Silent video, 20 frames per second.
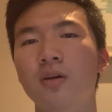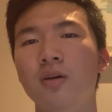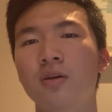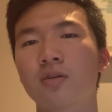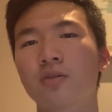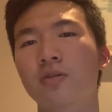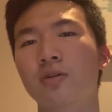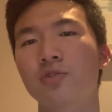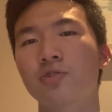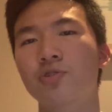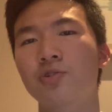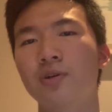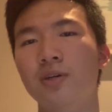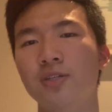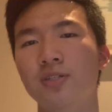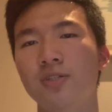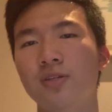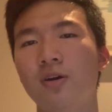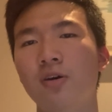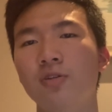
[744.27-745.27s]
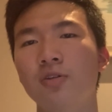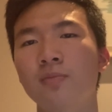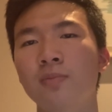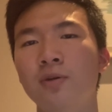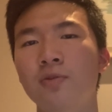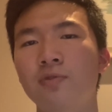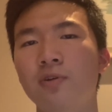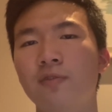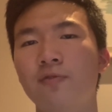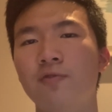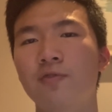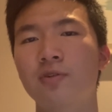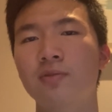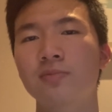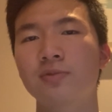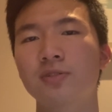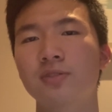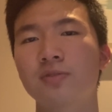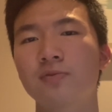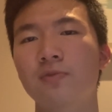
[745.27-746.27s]
Contrast Ottoman
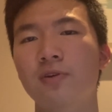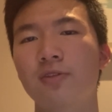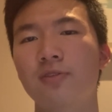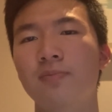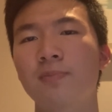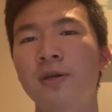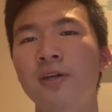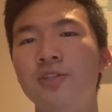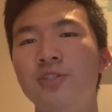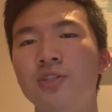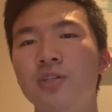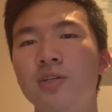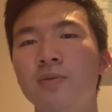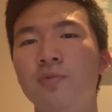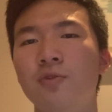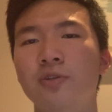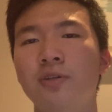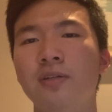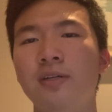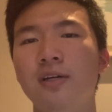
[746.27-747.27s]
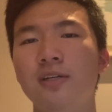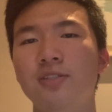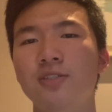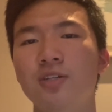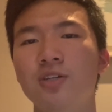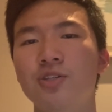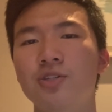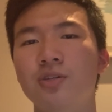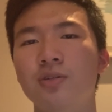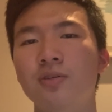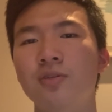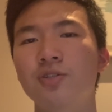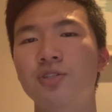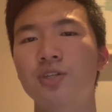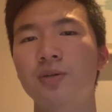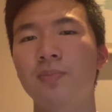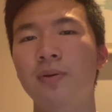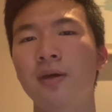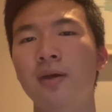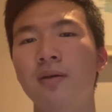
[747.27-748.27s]
reforms with Meiji modernization in
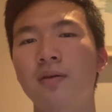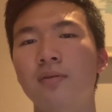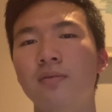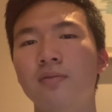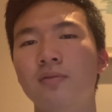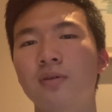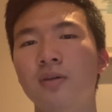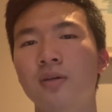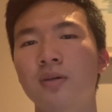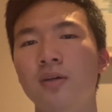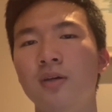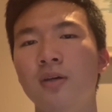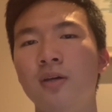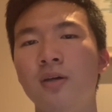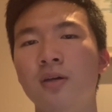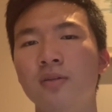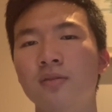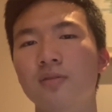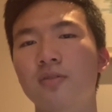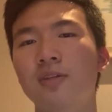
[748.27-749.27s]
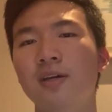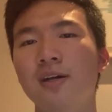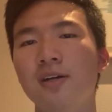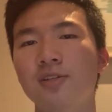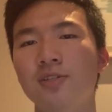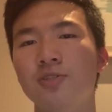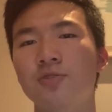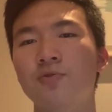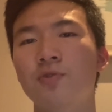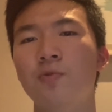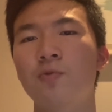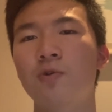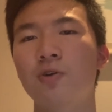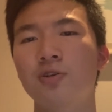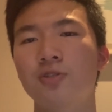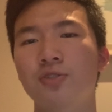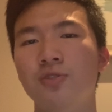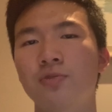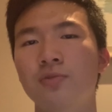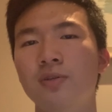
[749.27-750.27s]
Japan. The test
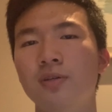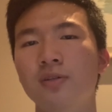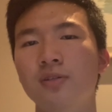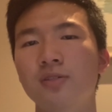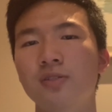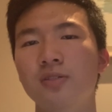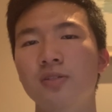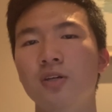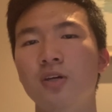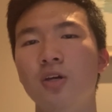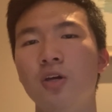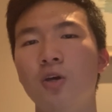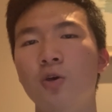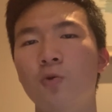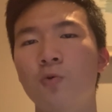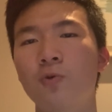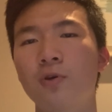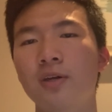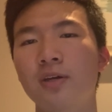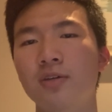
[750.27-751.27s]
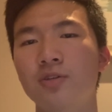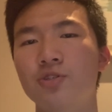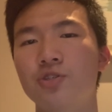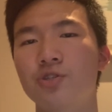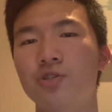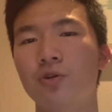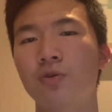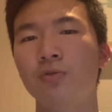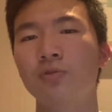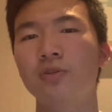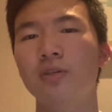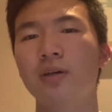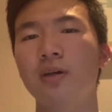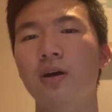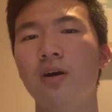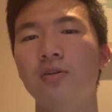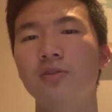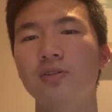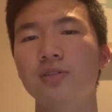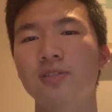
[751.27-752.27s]
rewards students who can show they
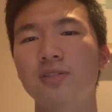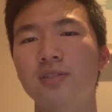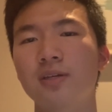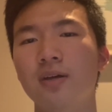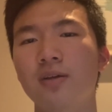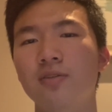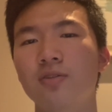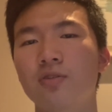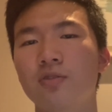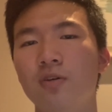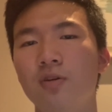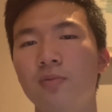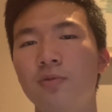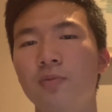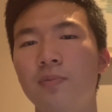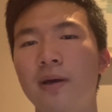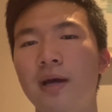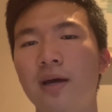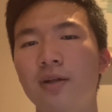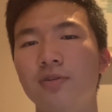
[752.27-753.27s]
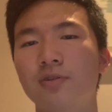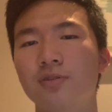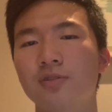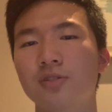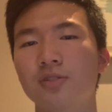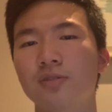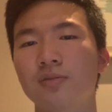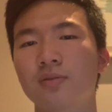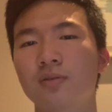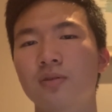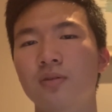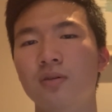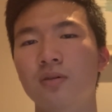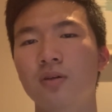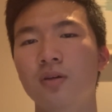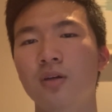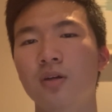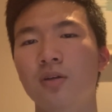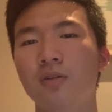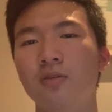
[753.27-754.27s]
understand global patterns,
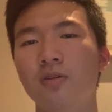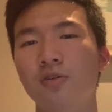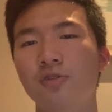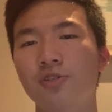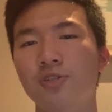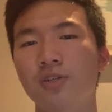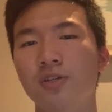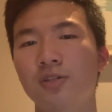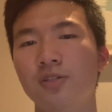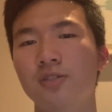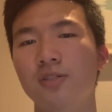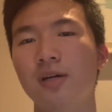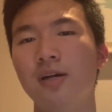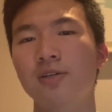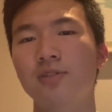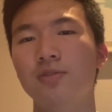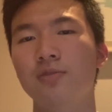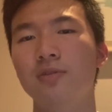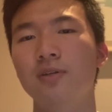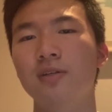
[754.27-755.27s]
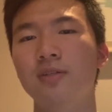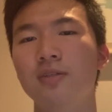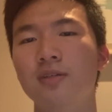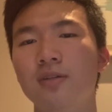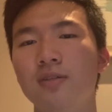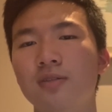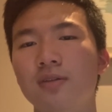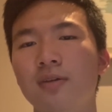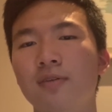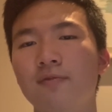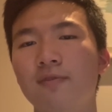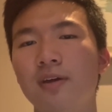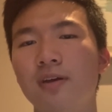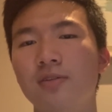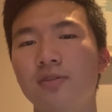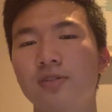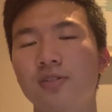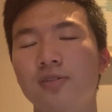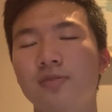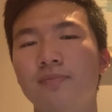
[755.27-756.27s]
not just isolated
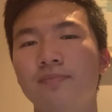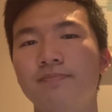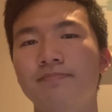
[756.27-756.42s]
events.